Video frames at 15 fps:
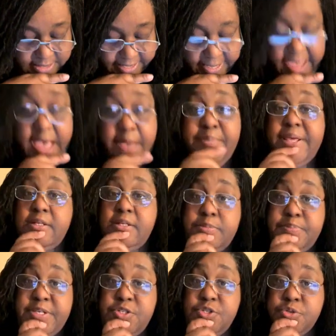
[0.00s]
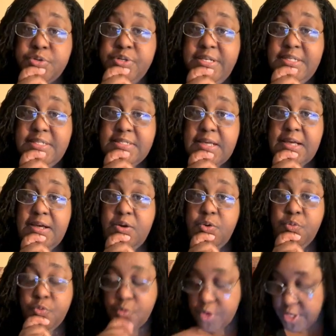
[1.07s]
like Abbott Elementary's
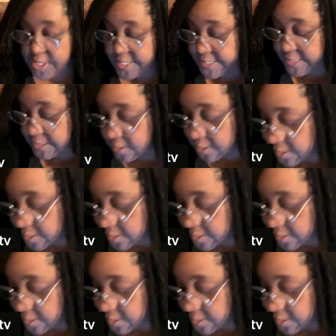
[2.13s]
run